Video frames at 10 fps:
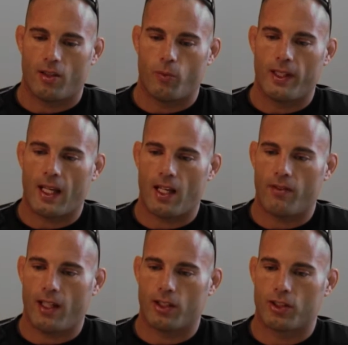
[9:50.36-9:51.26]
we have
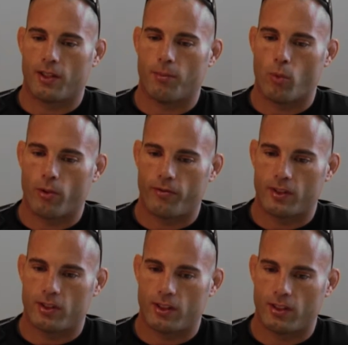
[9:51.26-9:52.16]
actually more
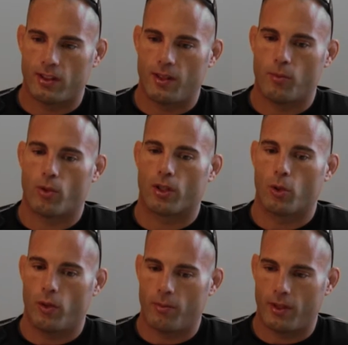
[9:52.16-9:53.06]
facility, more
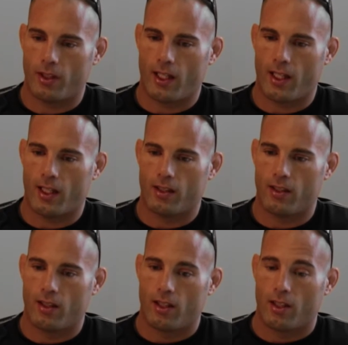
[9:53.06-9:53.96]
equipment,
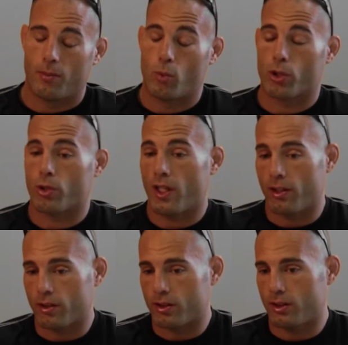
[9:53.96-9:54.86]
and more
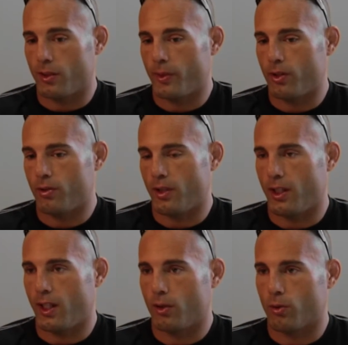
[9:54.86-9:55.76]
trainers than we do
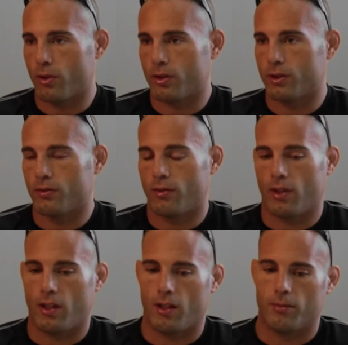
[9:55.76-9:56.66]
at headquarters.
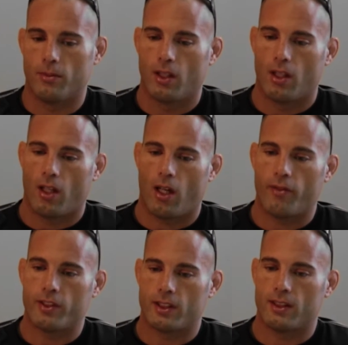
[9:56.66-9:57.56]

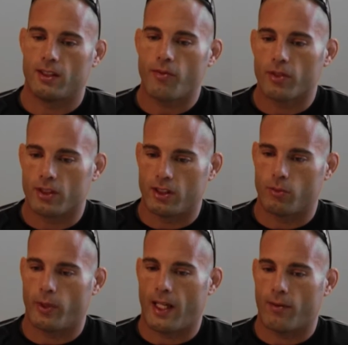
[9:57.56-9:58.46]
Obviously the difference
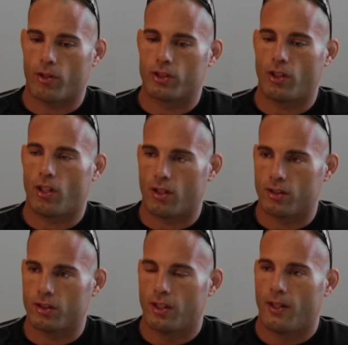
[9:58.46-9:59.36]
is we have our
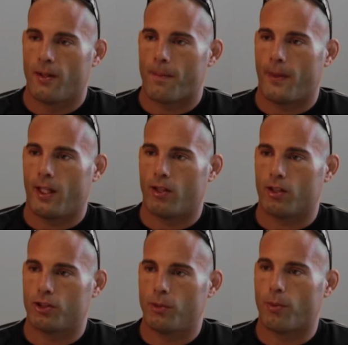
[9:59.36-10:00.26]
stars, and our
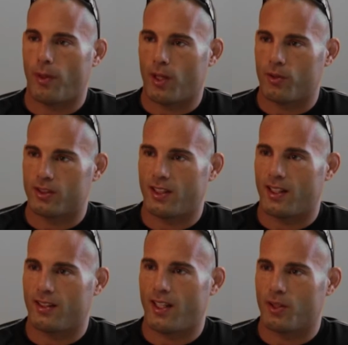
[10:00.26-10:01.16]
superpowers
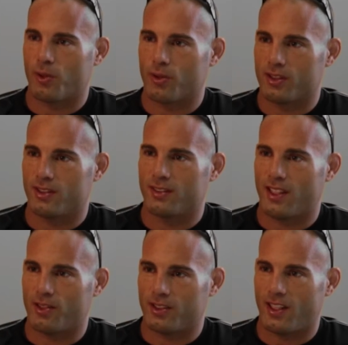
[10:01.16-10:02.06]
at the headquarters in
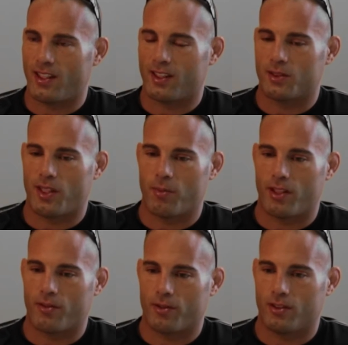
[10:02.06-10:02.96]
San Jose, because they've been
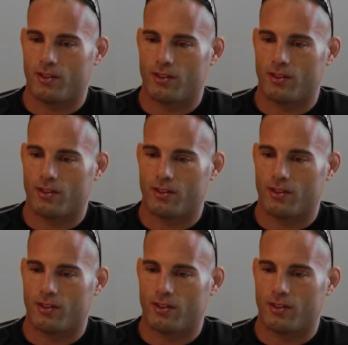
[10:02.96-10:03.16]
there for